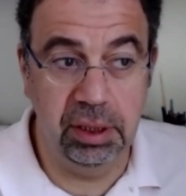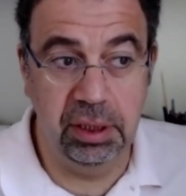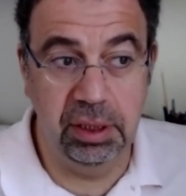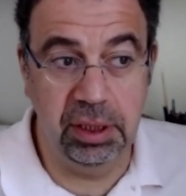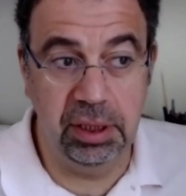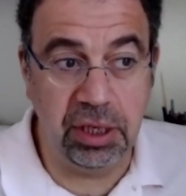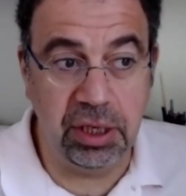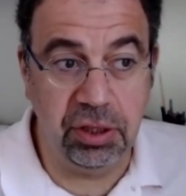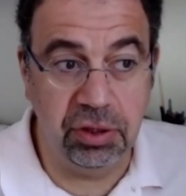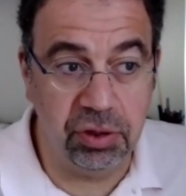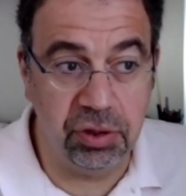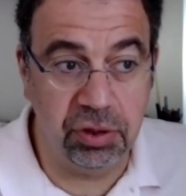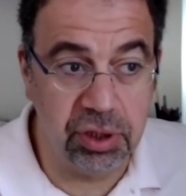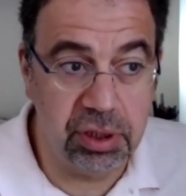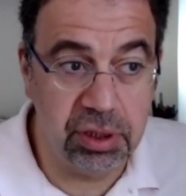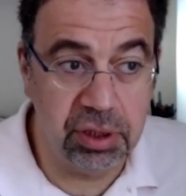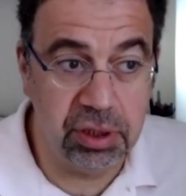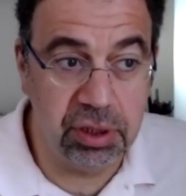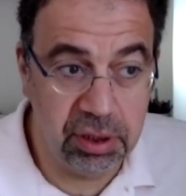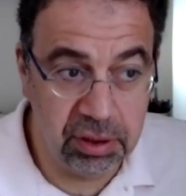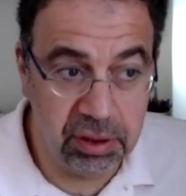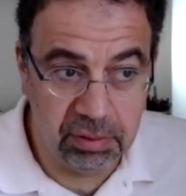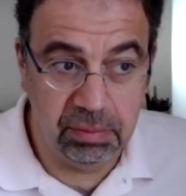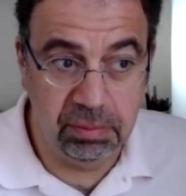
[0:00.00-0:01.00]
dangerous
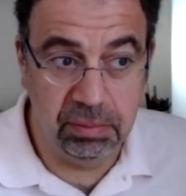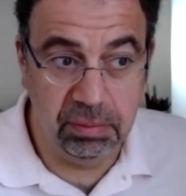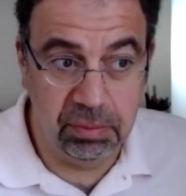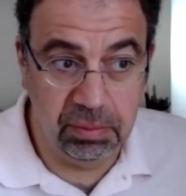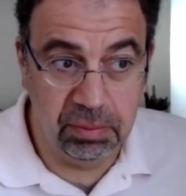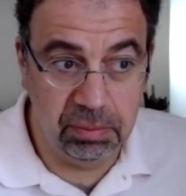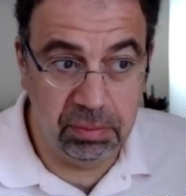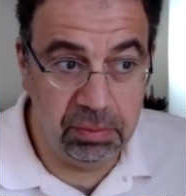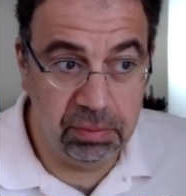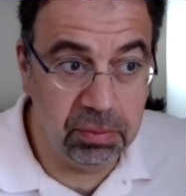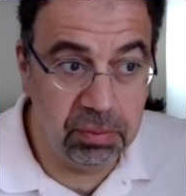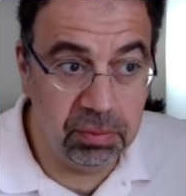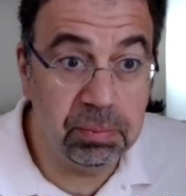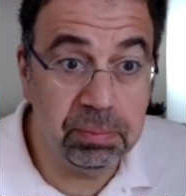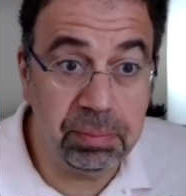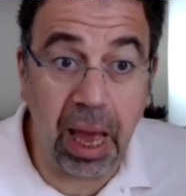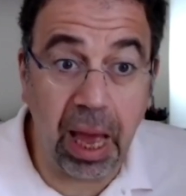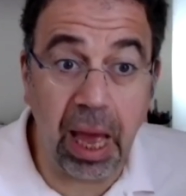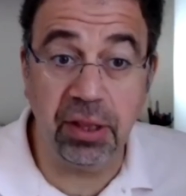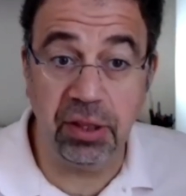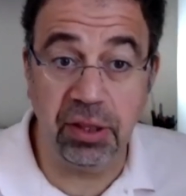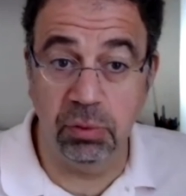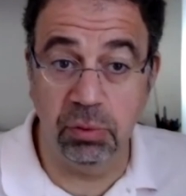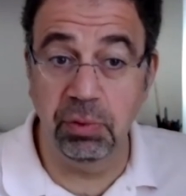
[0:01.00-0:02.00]

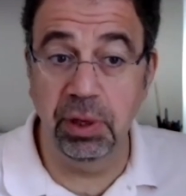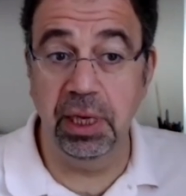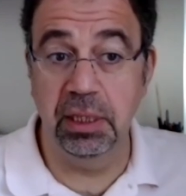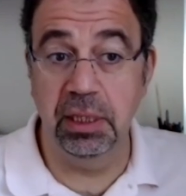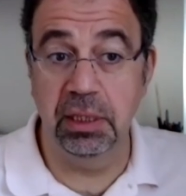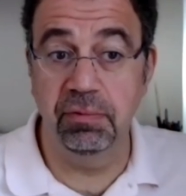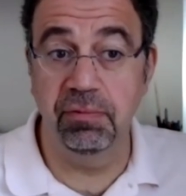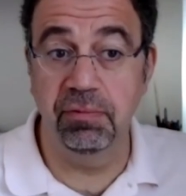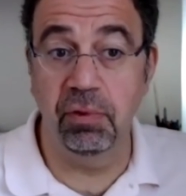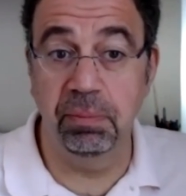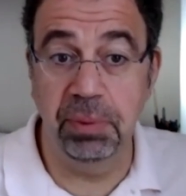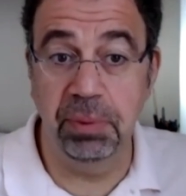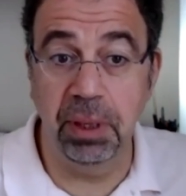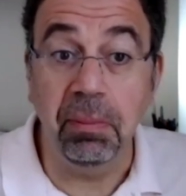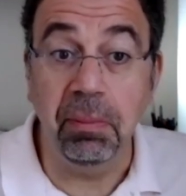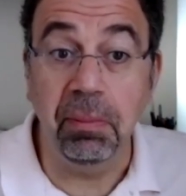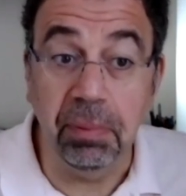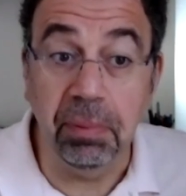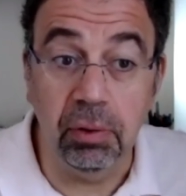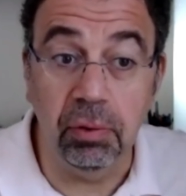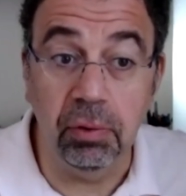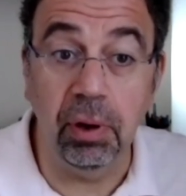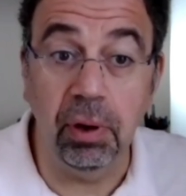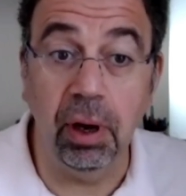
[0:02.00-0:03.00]
pathways for
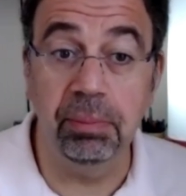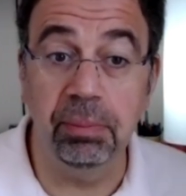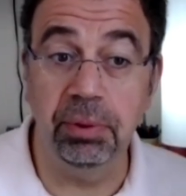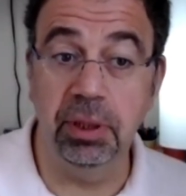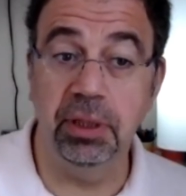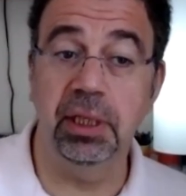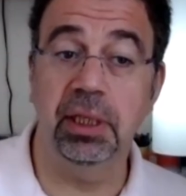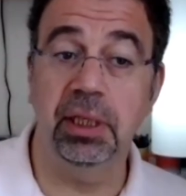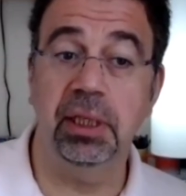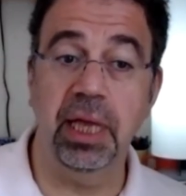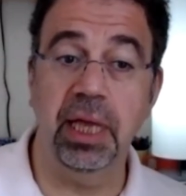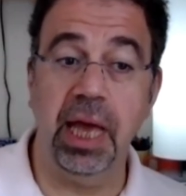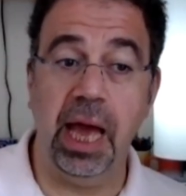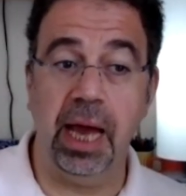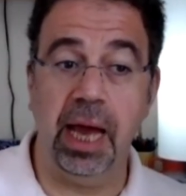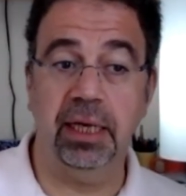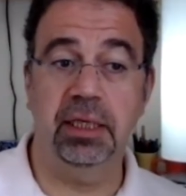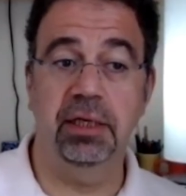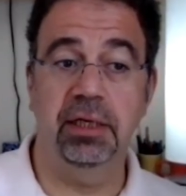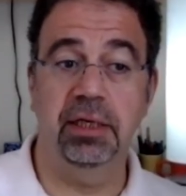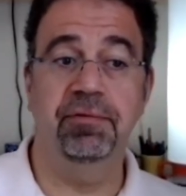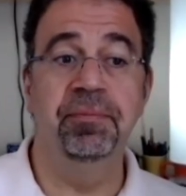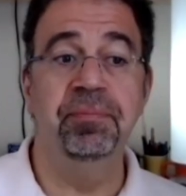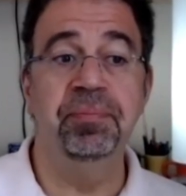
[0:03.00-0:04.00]
people who are politically
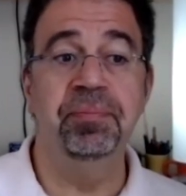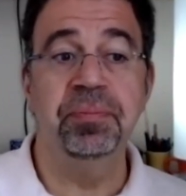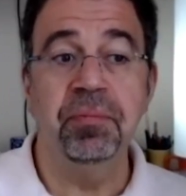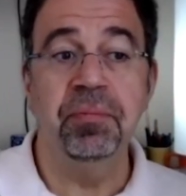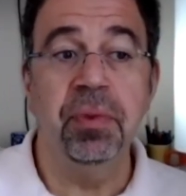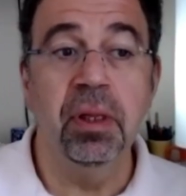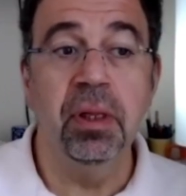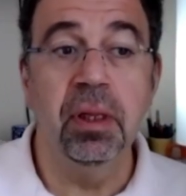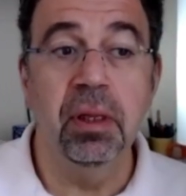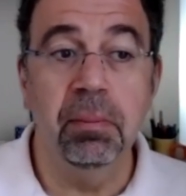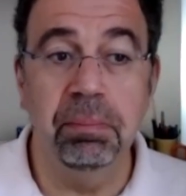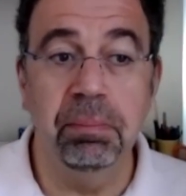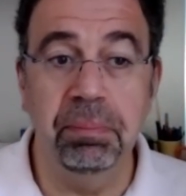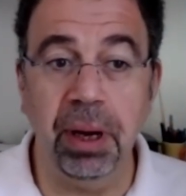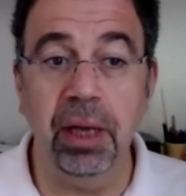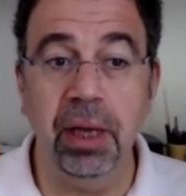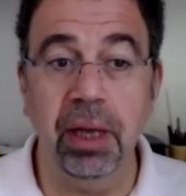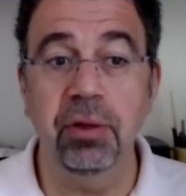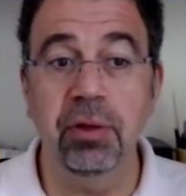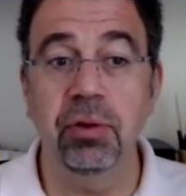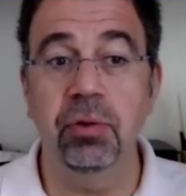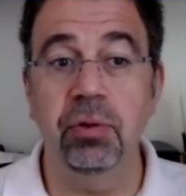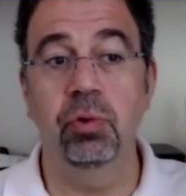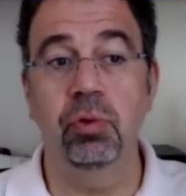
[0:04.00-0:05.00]
active,
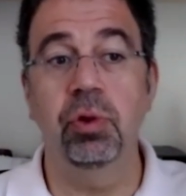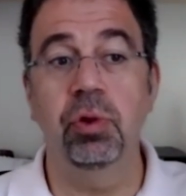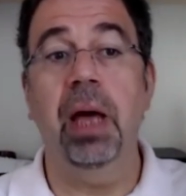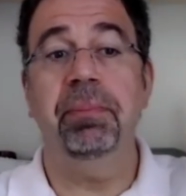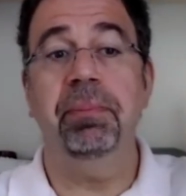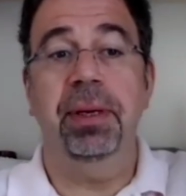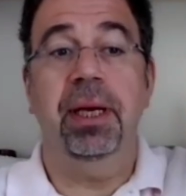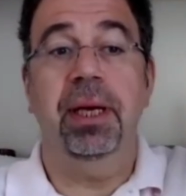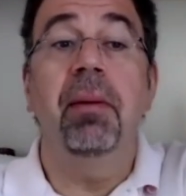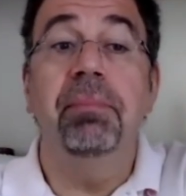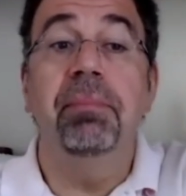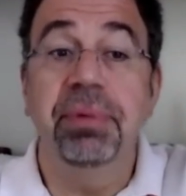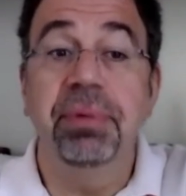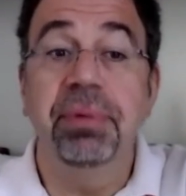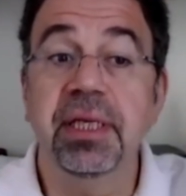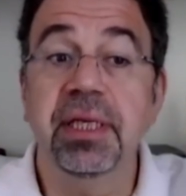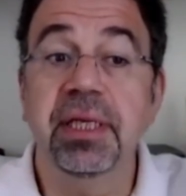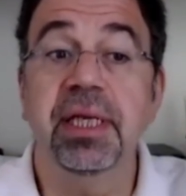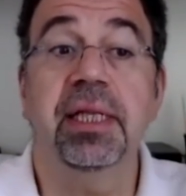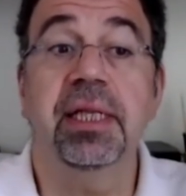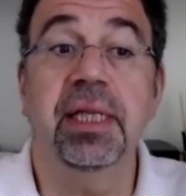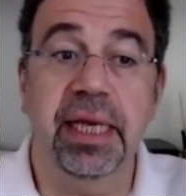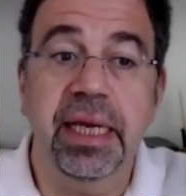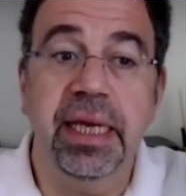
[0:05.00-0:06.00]
but do not become
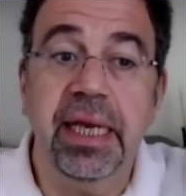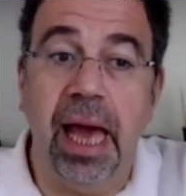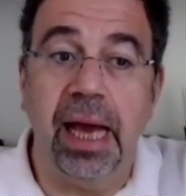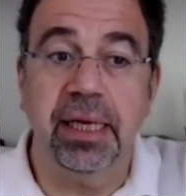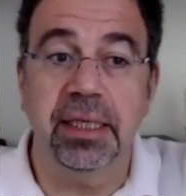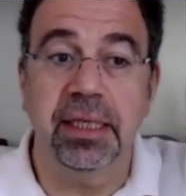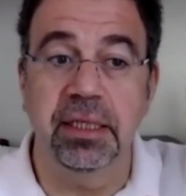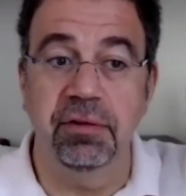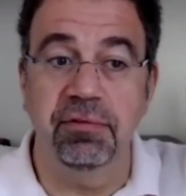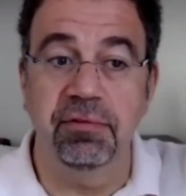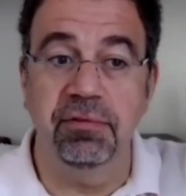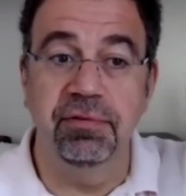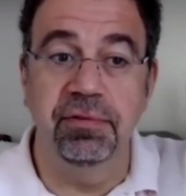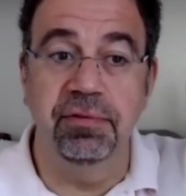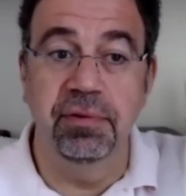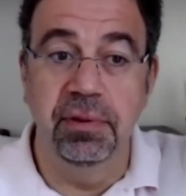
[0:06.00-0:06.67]
politically inactive.